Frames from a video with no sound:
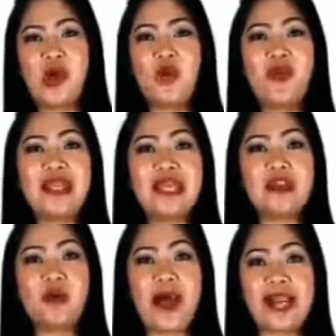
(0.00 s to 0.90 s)
we need
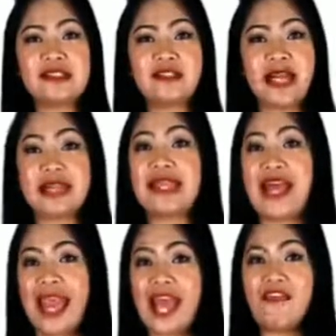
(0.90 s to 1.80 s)
to isolate the
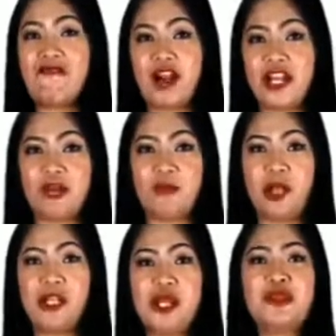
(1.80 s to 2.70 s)
n
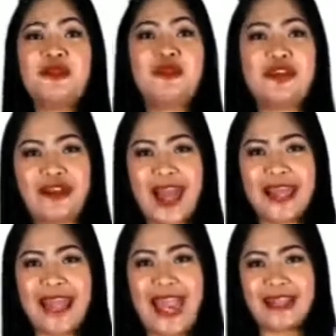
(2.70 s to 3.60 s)
variable to the
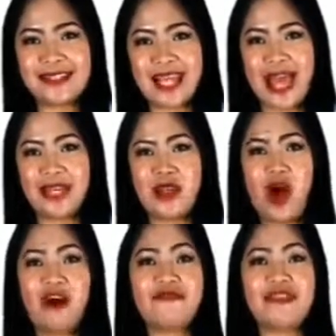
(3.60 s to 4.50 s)
right-hand side
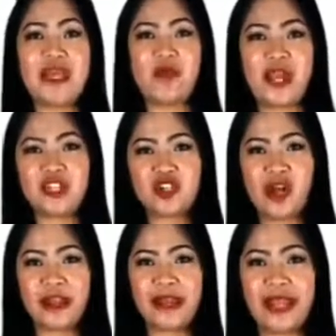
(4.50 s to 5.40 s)
of the equation
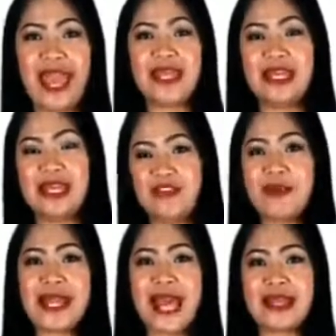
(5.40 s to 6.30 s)
and
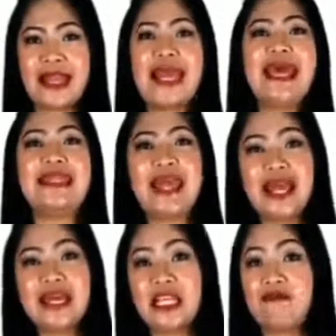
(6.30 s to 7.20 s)
eliminate
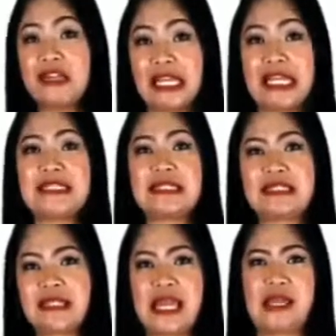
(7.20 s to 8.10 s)
negative
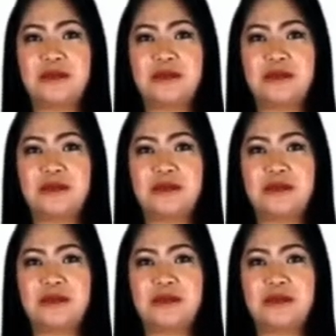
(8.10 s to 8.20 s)
360.